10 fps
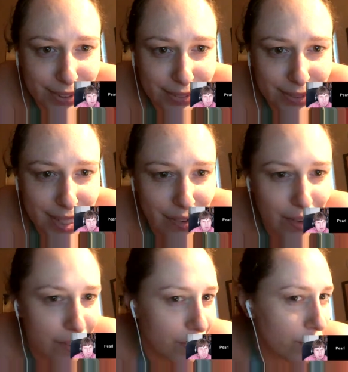
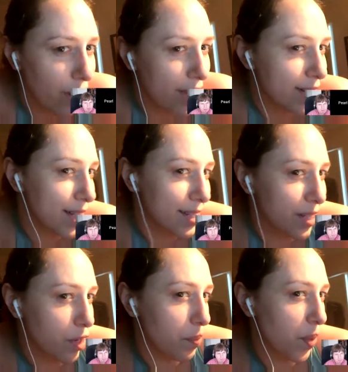Steven, if you're trying to say
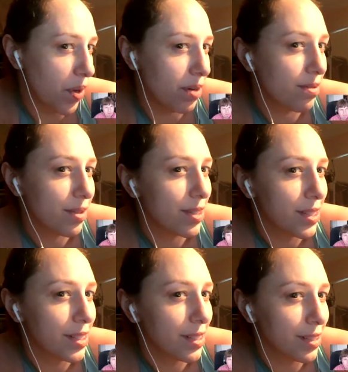something, you're muted.
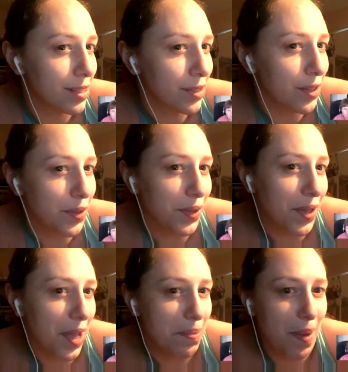You look
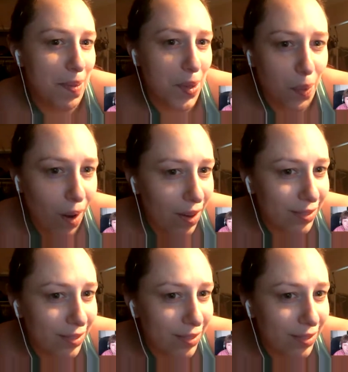like maybe you are.